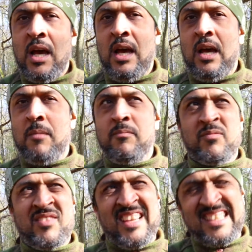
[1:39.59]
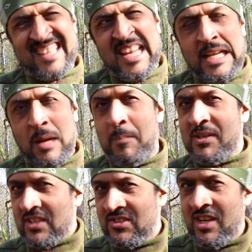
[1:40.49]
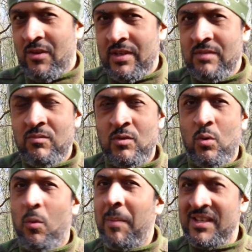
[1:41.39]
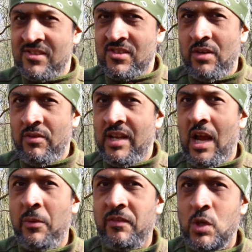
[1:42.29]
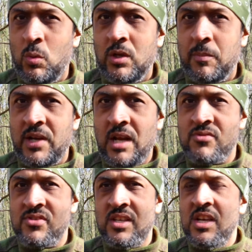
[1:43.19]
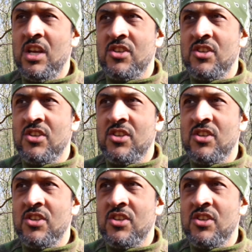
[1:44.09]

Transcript: Um, technically I'm pescatarian or pescatarian, however you want to pronounce it.